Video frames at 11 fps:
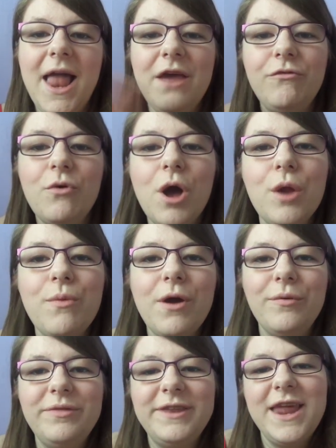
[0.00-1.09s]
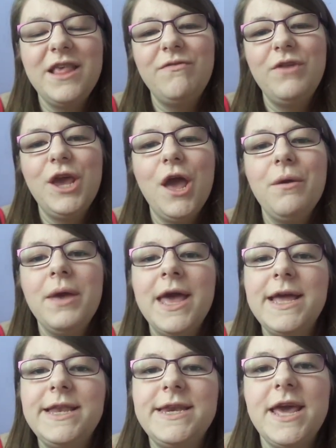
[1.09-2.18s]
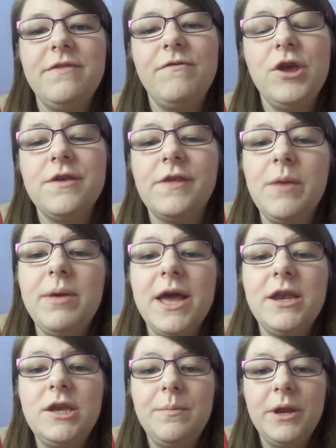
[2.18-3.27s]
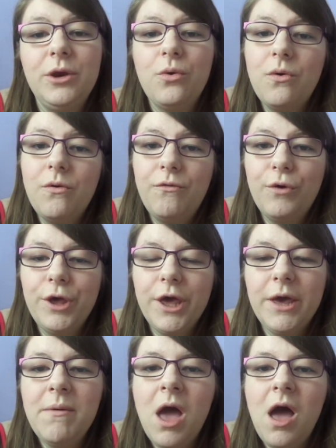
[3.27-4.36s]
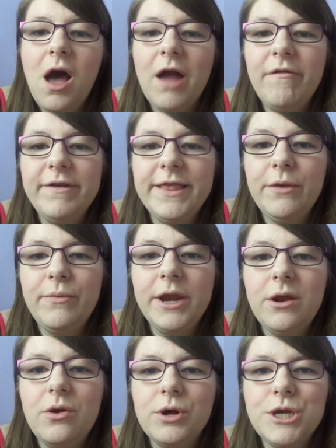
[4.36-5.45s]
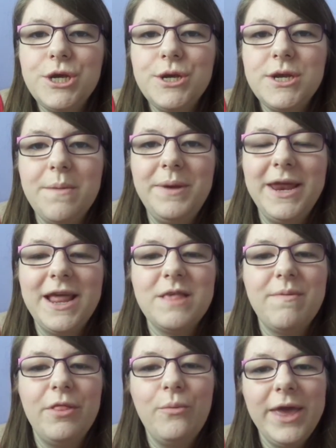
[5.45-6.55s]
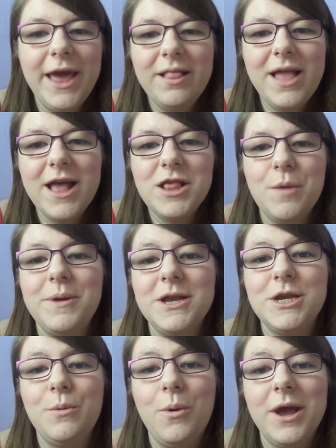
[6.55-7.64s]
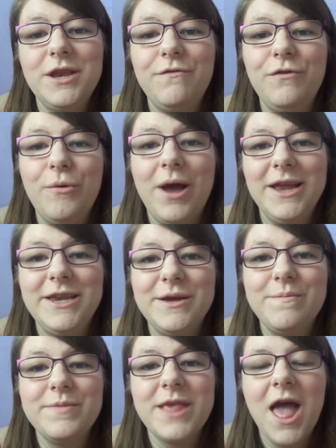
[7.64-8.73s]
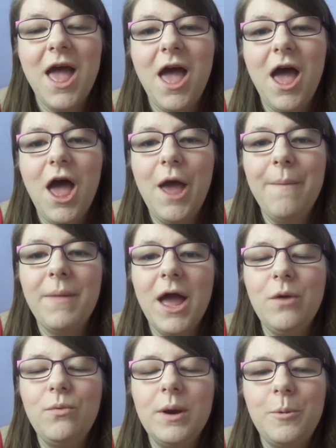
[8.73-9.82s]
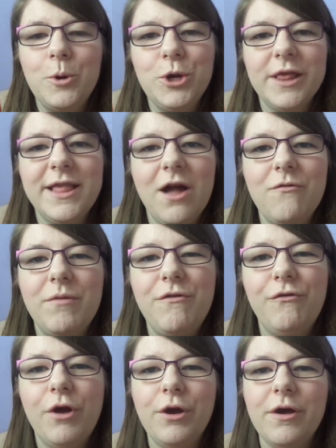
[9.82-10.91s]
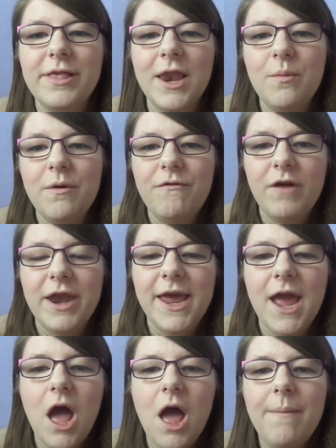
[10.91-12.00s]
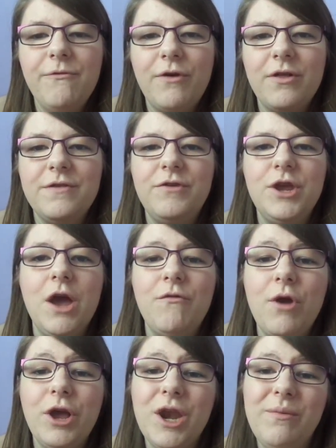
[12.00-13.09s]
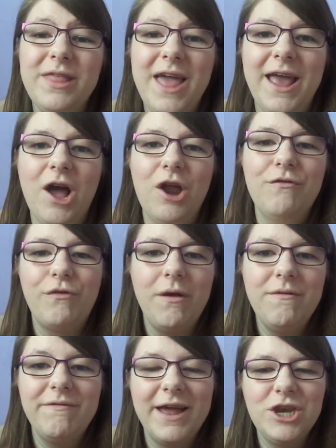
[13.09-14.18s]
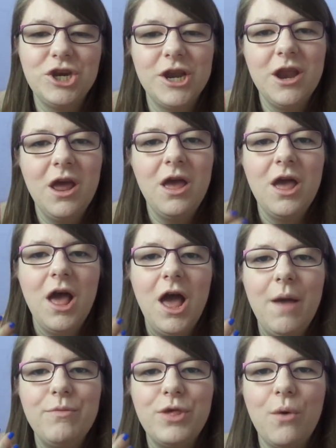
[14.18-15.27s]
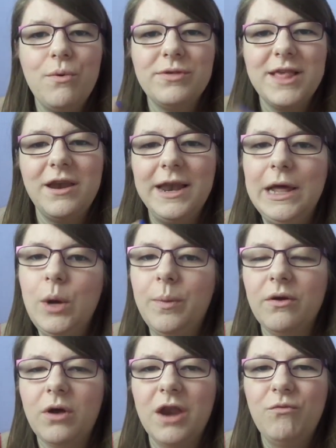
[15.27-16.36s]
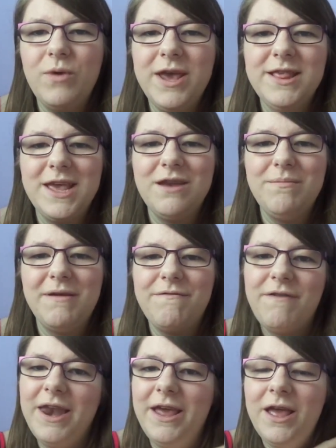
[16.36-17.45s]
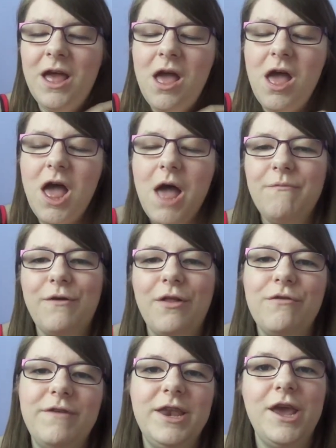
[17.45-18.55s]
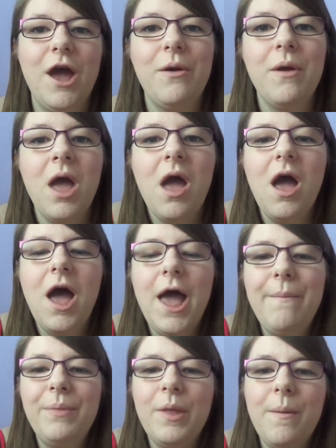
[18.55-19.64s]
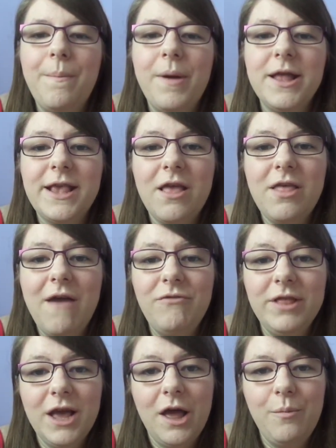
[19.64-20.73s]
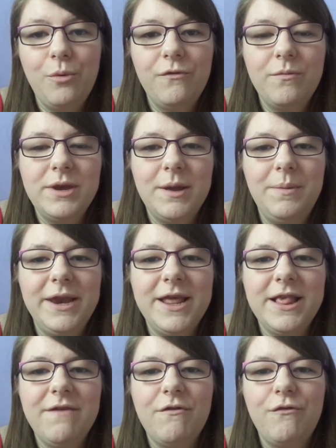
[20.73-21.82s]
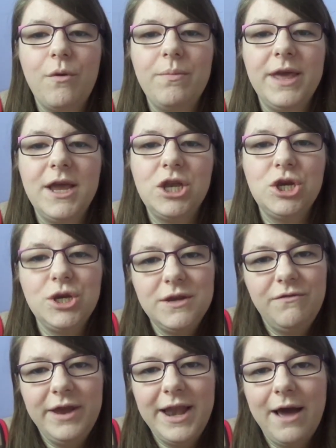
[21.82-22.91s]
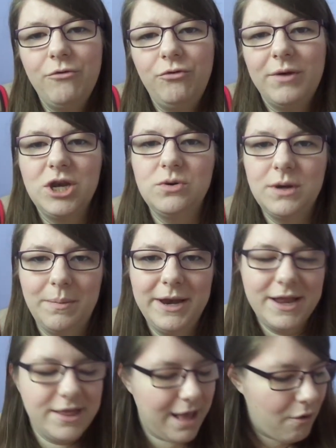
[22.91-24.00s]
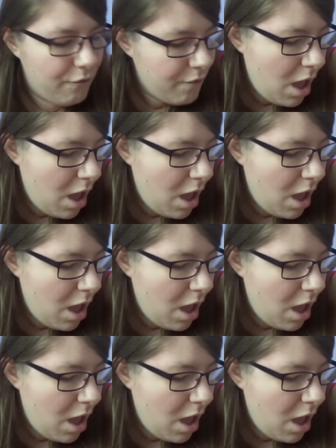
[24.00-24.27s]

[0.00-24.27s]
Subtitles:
Everyone, welcome to today's video. Today's video is going to be a Dublin haul for you. I recently went along to Dublin and spent the weekend there, so I picked up quite a few items. I will apologise now if my throat goes a little bit funny throughout this video. I've woken up with a kind of throat infection, so I will sound a little bit kind of wheezy and a bit funny throughout the video. But everything that I bought from Dublin is either from the duty free lounge or actual Dublin itself.